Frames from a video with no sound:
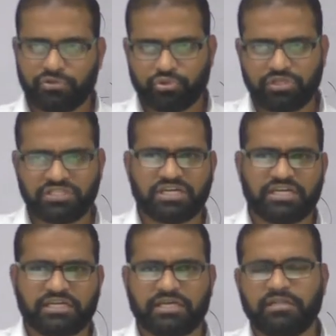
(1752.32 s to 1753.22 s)
to this
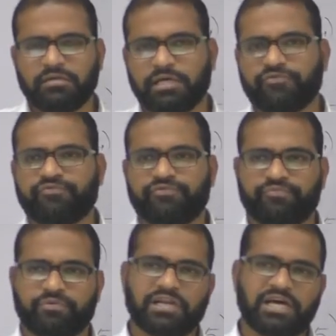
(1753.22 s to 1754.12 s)
article if
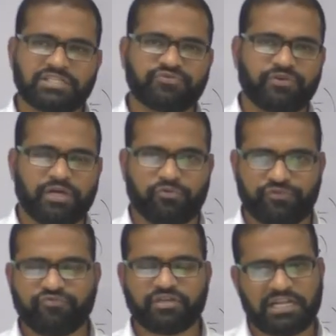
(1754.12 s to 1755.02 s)
clause 5
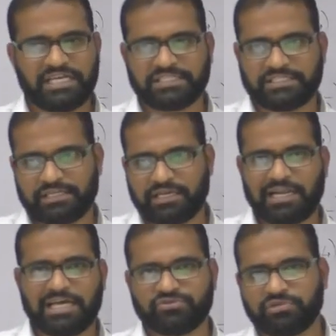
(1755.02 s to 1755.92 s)
fifth clause
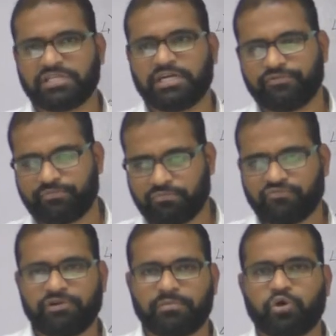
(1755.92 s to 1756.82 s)
clause was
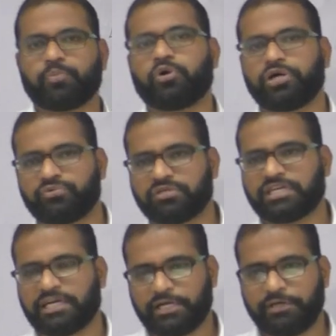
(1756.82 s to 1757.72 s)
added one more point was
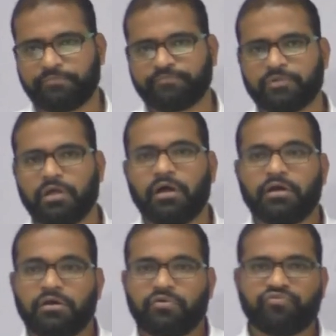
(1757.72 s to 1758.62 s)
added
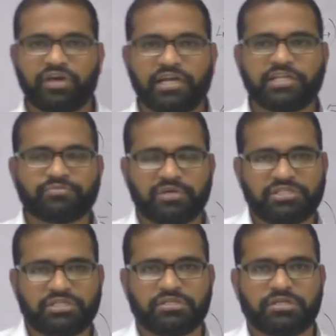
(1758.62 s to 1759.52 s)
where it is
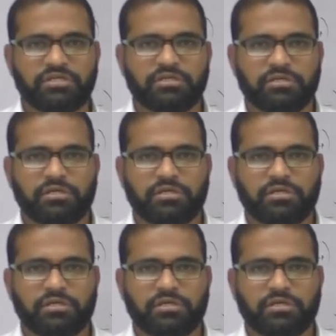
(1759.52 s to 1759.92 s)
mentioned that